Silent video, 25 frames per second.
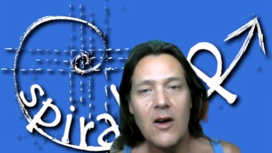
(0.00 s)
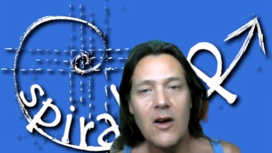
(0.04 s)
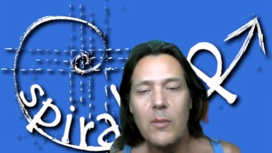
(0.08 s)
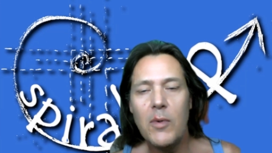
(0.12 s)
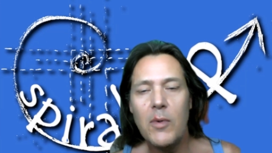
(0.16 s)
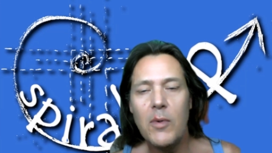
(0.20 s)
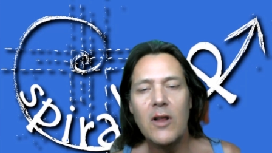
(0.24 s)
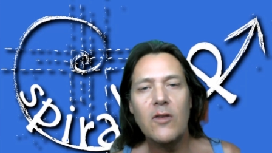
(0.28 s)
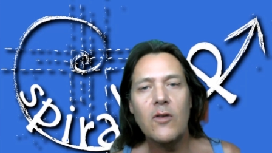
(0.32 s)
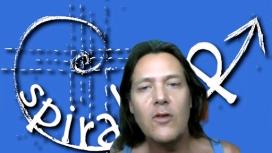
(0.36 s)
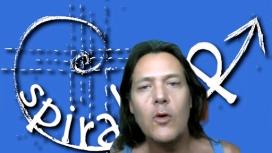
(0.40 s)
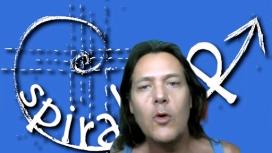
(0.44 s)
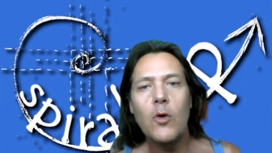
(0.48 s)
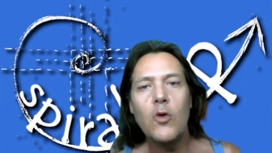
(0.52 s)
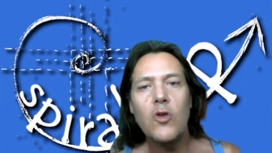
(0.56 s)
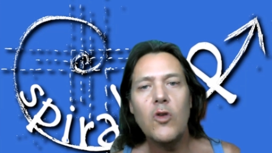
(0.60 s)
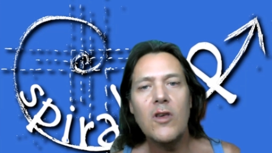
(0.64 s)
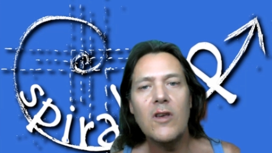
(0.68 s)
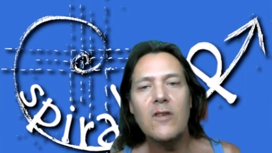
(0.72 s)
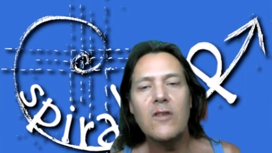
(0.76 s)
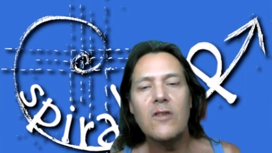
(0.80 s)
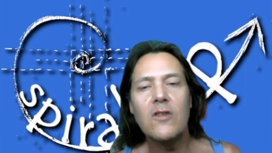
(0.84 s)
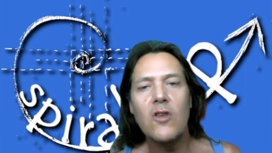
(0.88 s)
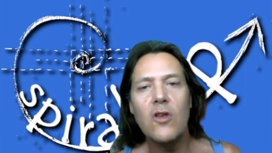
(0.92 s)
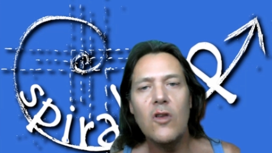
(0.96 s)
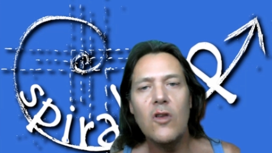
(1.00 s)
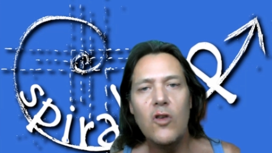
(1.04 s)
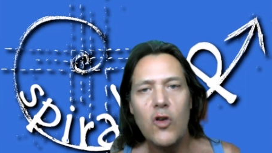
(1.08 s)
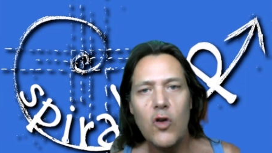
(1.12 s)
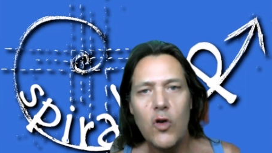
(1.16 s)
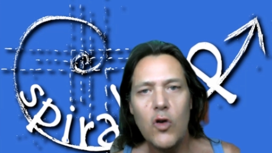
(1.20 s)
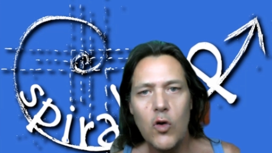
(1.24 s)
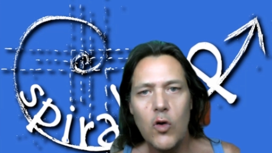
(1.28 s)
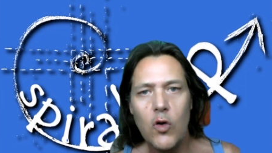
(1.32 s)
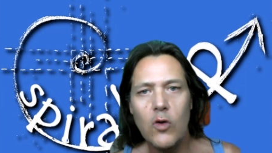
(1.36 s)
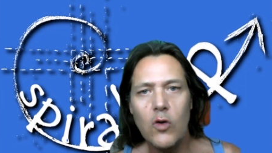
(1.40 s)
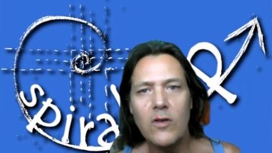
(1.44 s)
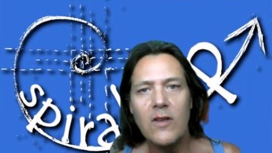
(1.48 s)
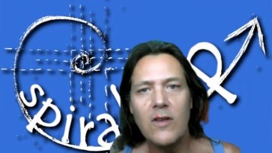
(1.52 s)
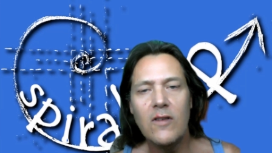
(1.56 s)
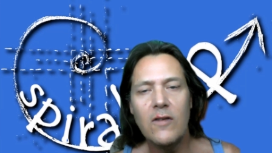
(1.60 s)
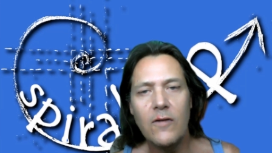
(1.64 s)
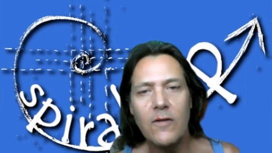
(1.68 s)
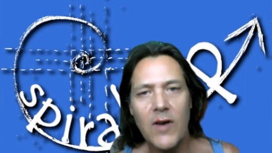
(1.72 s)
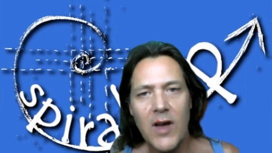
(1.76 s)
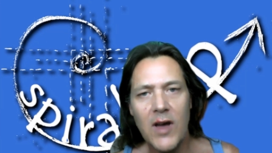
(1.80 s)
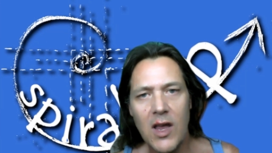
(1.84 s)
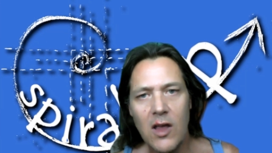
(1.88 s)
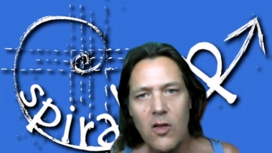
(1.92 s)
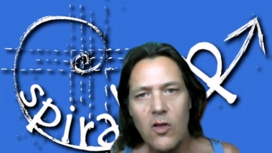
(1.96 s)
I bet it's all just news. It's
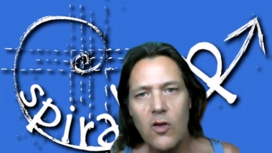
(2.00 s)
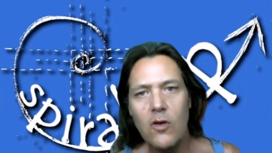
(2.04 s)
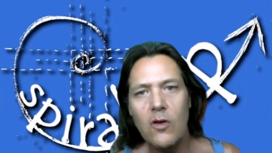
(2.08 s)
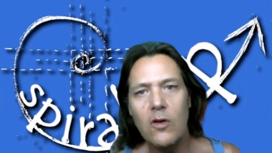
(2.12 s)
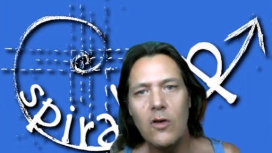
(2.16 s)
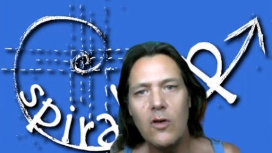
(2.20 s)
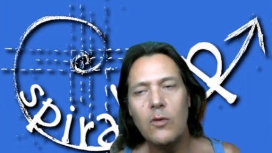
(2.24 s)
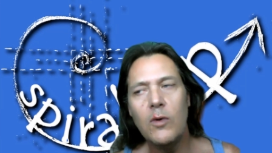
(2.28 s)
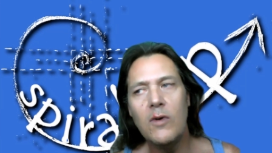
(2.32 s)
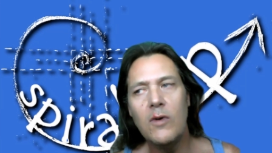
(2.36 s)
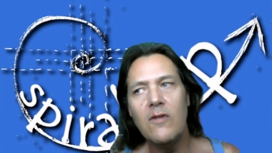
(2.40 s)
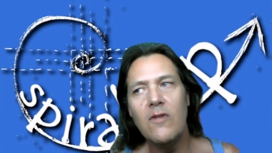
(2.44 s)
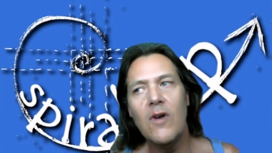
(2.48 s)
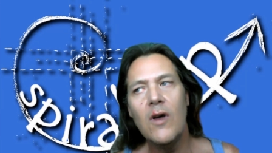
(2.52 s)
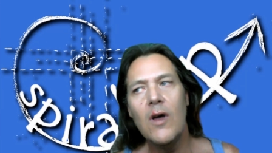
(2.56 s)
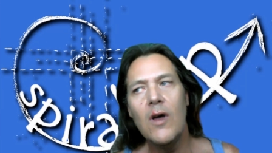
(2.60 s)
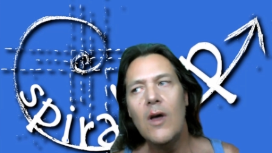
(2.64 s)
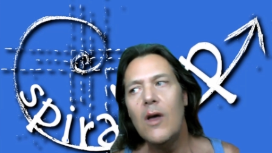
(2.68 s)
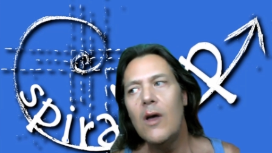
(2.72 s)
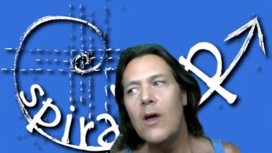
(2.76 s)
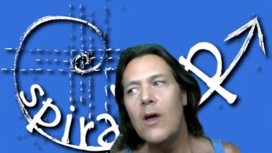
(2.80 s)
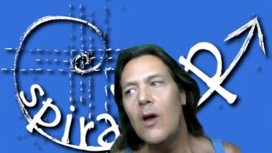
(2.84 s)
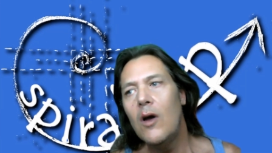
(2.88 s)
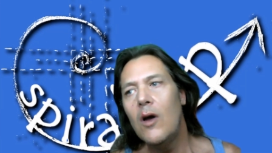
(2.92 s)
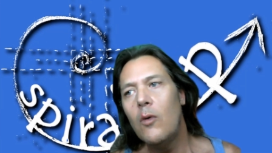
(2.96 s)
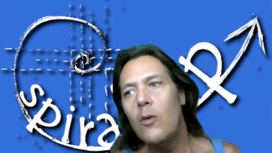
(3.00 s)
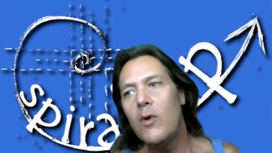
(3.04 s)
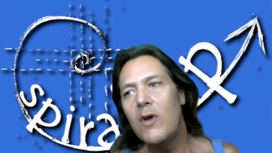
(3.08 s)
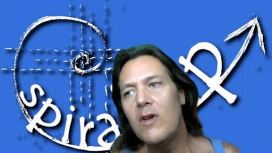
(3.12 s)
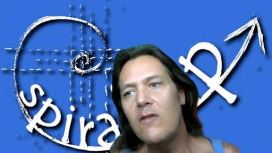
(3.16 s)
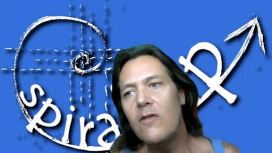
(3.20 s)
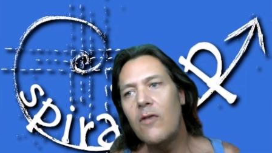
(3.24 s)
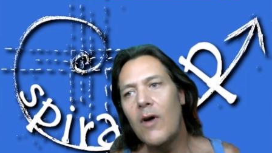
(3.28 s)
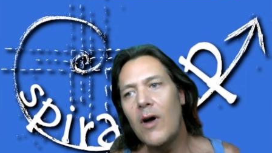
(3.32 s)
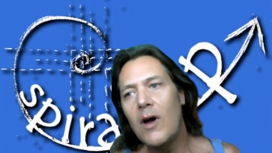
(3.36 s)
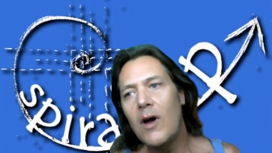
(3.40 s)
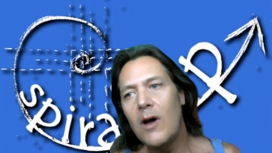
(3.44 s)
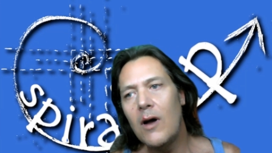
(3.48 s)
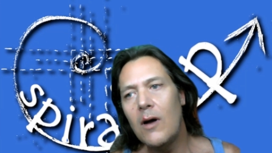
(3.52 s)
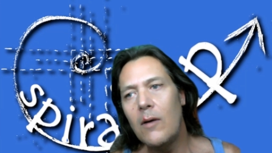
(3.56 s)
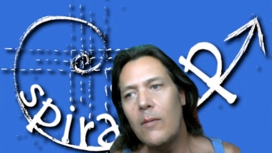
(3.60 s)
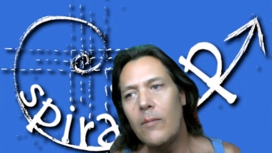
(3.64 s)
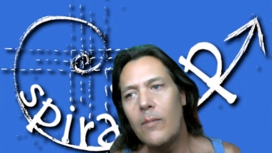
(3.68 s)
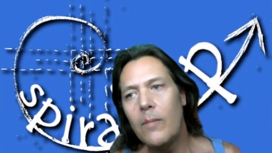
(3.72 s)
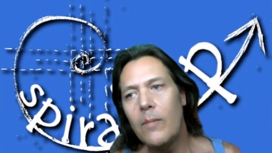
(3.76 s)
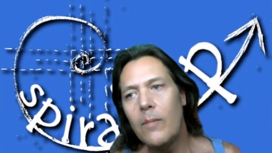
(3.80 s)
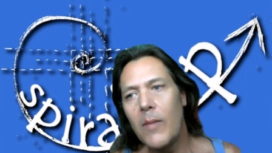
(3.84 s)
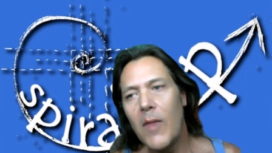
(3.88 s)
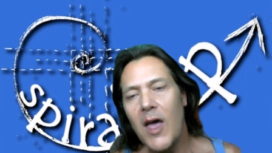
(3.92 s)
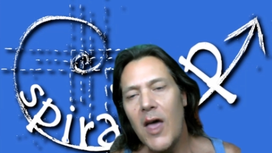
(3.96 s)
fake news. We've we've
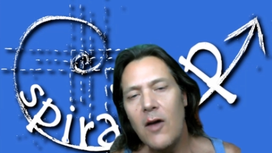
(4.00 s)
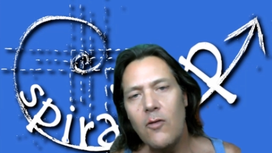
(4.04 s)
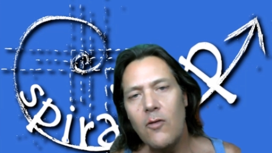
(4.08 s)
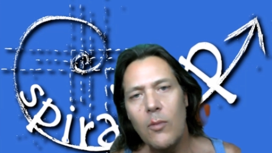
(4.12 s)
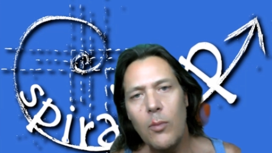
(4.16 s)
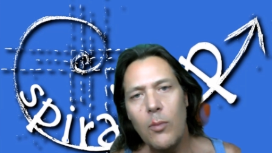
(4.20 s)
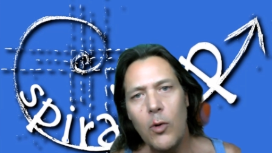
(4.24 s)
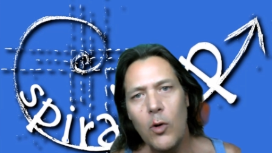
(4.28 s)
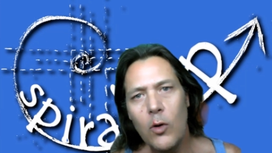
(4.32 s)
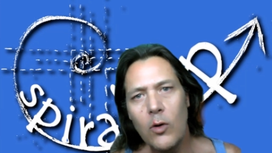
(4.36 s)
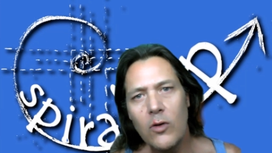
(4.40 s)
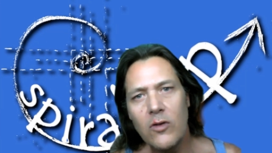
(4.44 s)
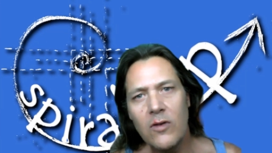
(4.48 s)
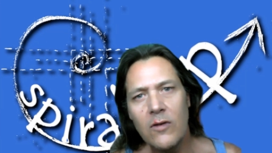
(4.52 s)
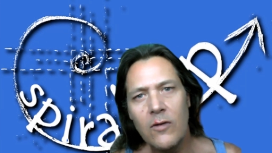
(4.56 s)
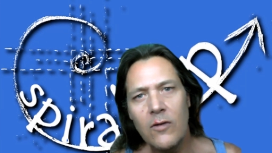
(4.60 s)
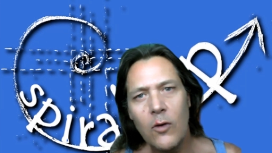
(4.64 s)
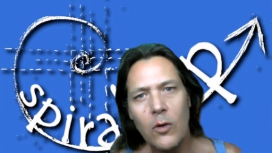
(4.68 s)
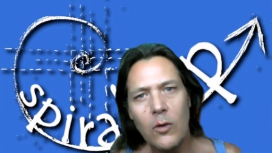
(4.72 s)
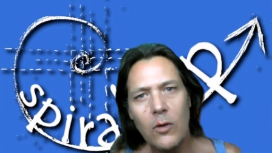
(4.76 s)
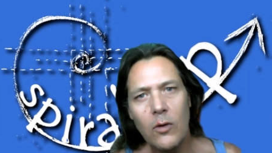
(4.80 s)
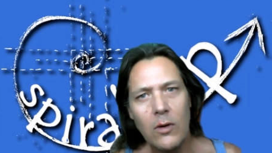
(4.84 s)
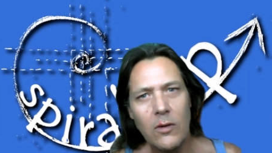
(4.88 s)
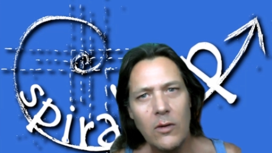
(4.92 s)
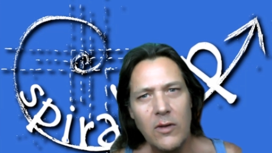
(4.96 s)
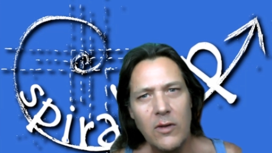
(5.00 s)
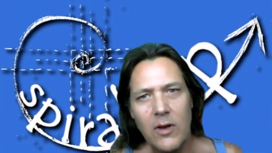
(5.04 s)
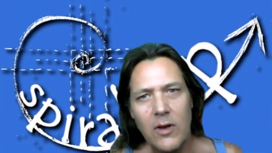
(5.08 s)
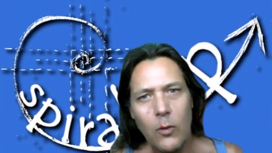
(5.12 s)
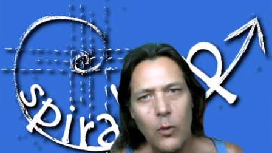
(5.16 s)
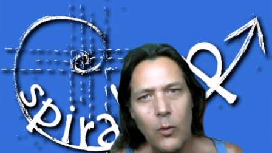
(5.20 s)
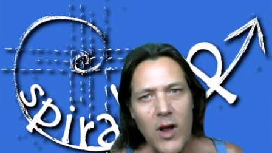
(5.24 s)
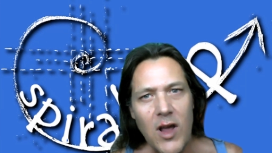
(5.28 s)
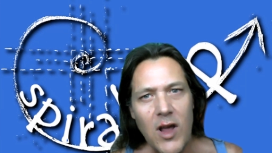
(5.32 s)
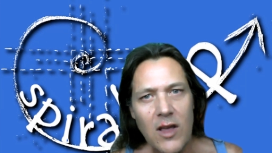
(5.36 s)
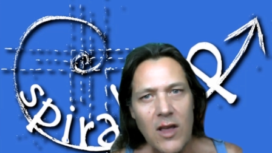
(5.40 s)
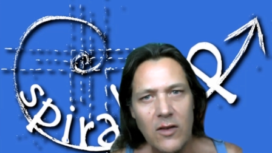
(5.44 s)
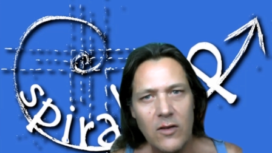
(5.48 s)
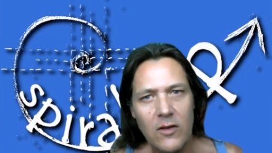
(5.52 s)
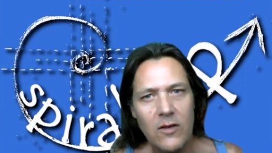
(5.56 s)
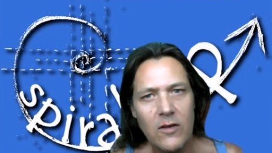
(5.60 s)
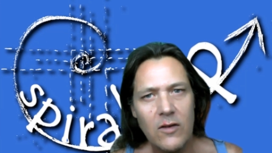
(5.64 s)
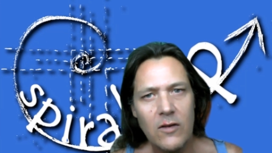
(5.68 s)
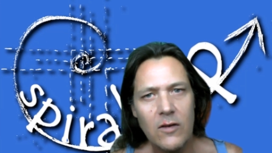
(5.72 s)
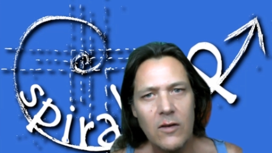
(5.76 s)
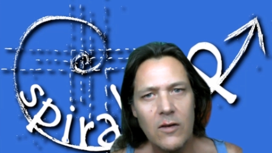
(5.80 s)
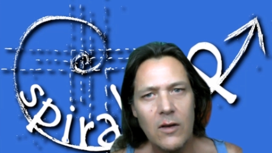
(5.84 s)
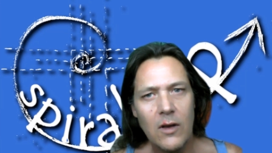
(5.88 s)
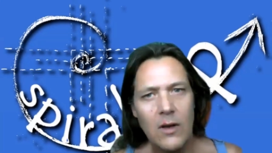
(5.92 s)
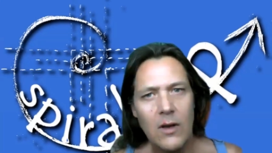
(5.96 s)
um, had reports of all of the
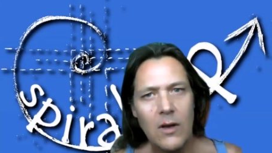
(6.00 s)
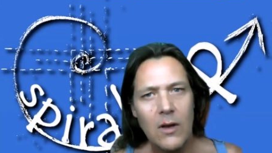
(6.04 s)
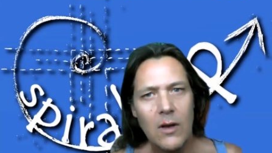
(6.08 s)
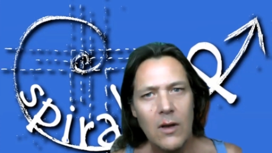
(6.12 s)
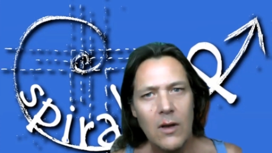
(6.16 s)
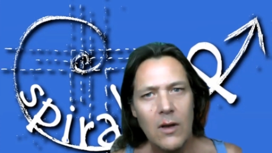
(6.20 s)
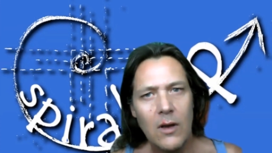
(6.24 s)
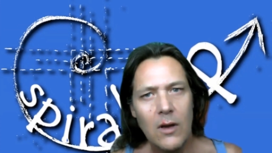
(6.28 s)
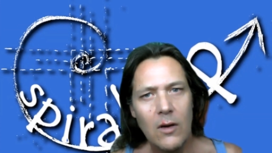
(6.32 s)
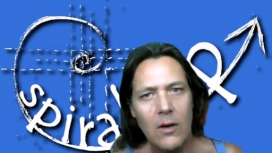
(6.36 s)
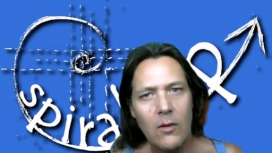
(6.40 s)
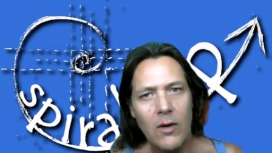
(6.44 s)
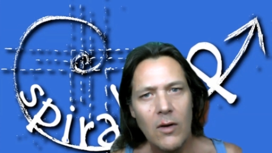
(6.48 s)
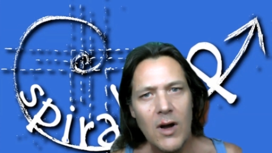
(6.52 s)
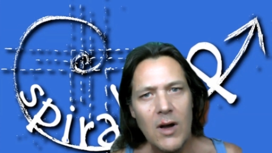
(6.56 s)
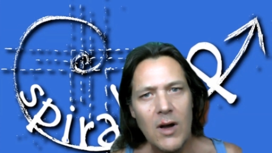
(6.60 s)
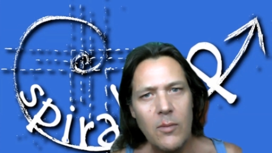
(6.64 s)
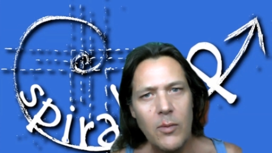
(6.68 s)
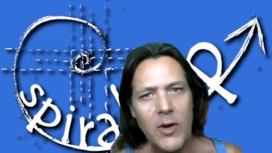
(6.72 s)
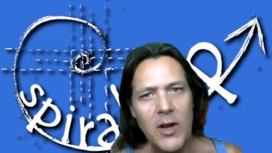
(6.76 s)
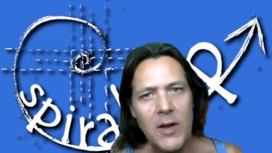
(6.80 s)
arrests, right?